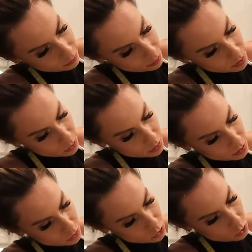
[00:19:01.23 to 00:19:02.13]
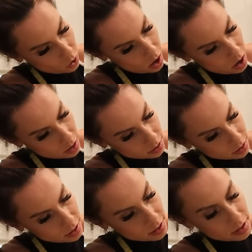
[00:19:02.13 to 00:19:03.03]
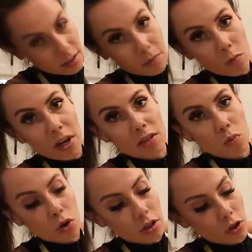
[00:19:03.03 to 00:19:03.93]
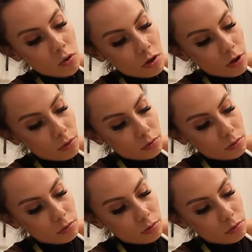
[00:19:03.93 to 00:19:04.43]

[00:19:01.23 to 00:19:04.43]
Fluffbean, you're so strong. This thing weighs more than you do.